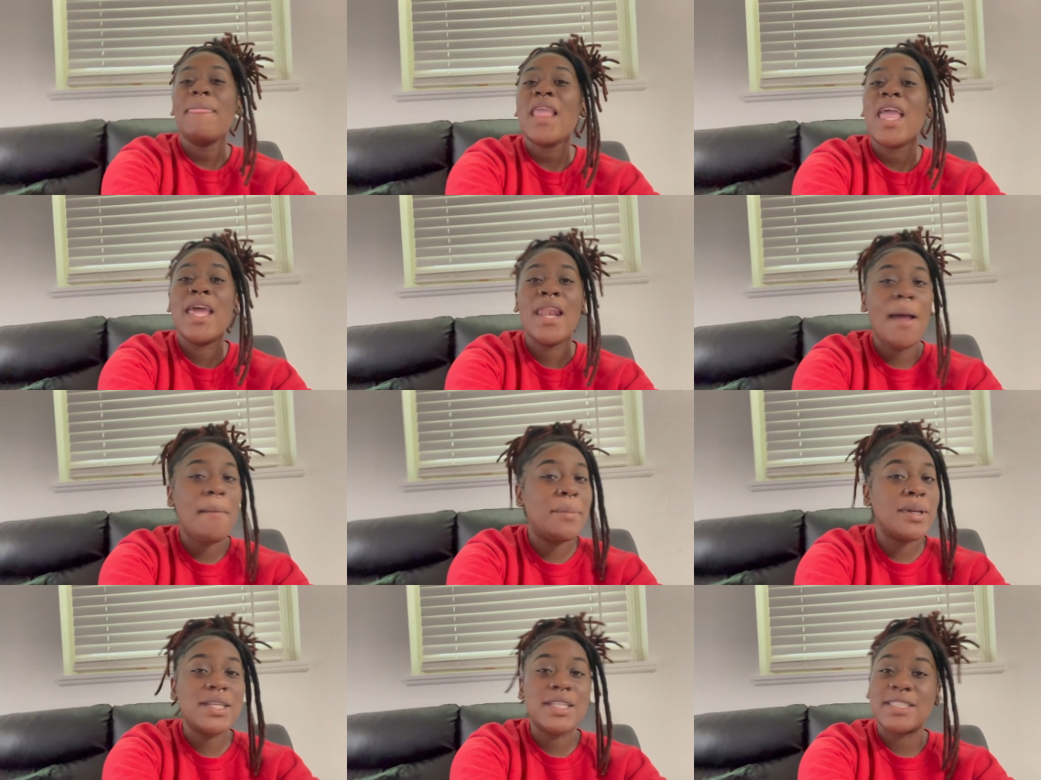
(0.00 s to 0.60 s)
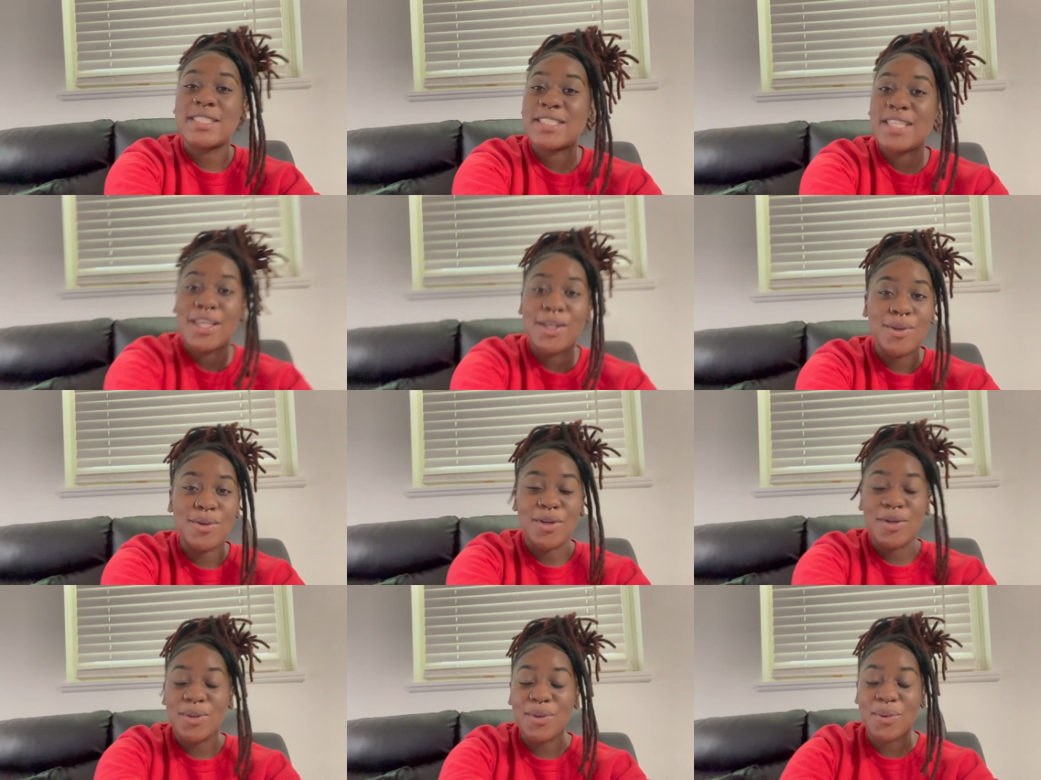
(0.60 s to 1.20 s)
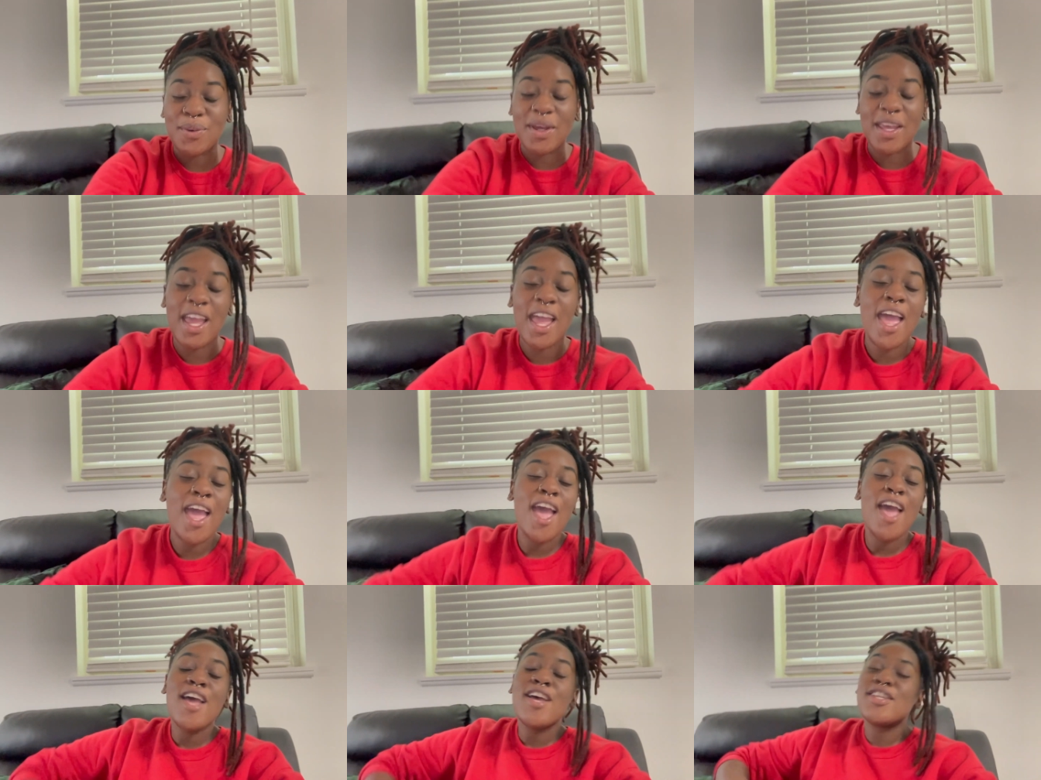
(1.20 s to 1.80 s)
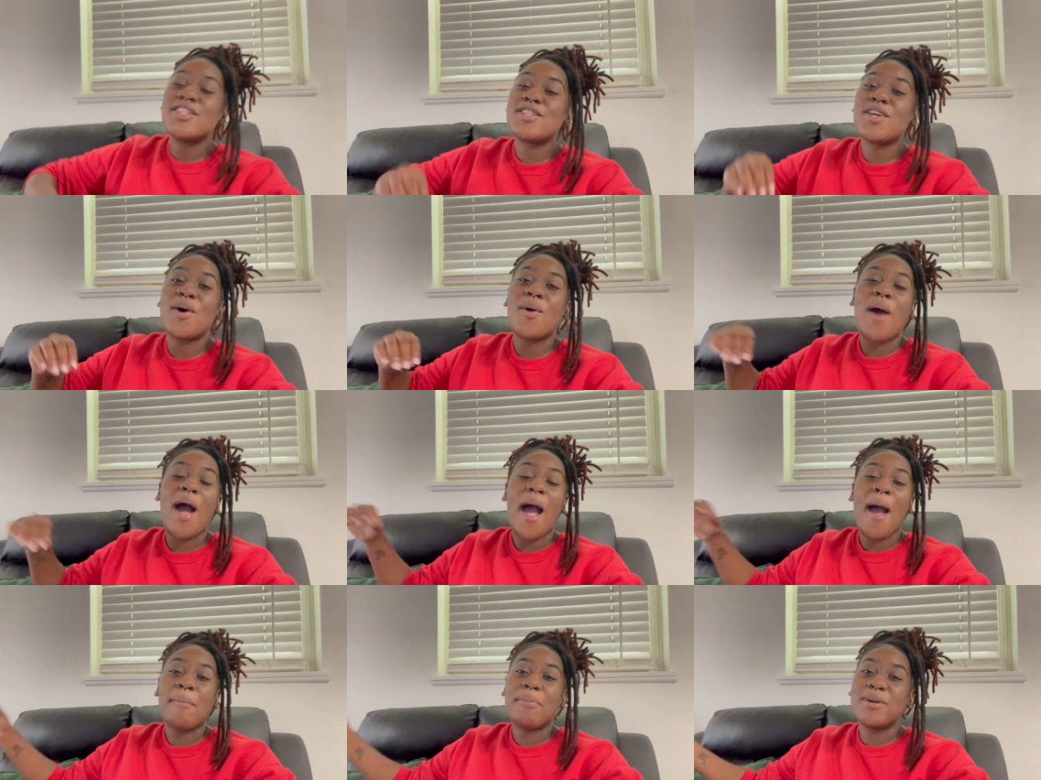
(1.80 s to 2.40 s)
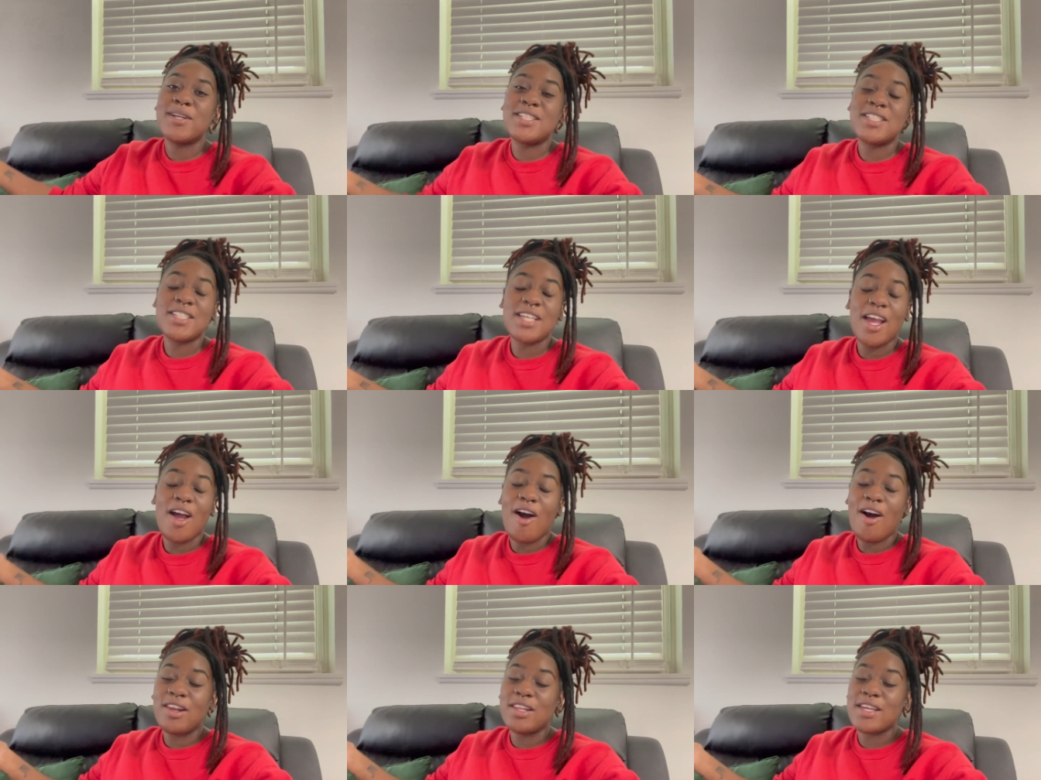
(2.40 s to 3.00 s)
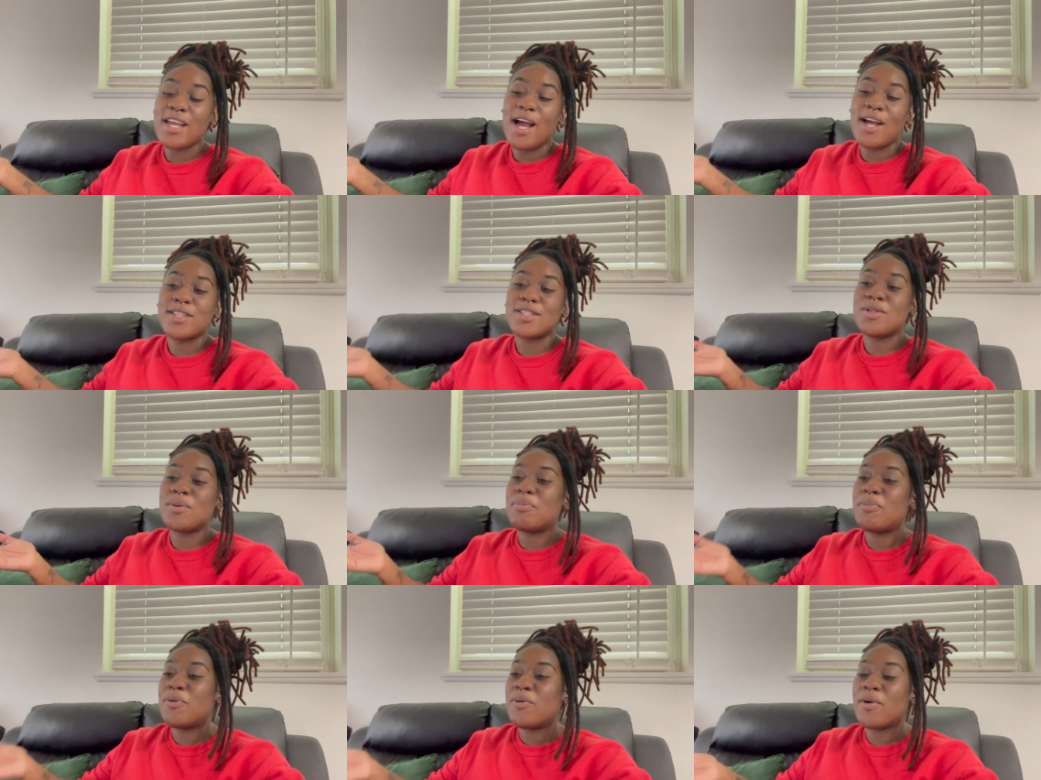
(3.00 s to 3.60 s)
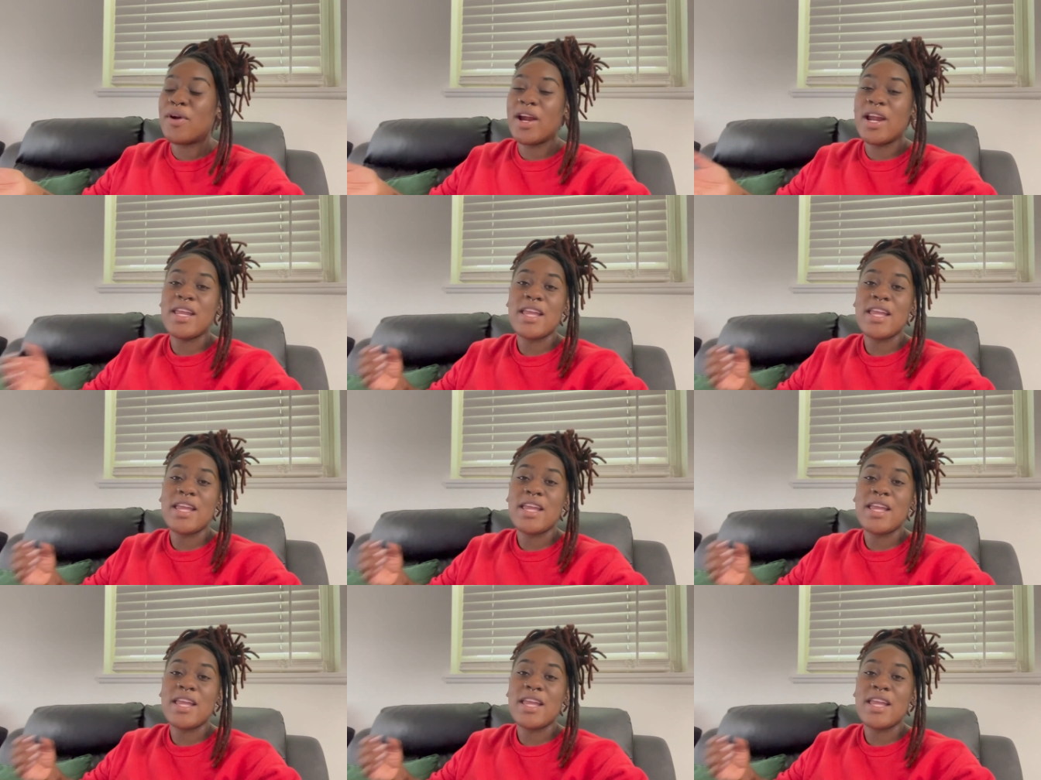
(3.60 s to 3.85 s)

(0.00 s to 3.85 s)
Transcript: And I'm gonna continue to do it. So I appreciate all of y'all support.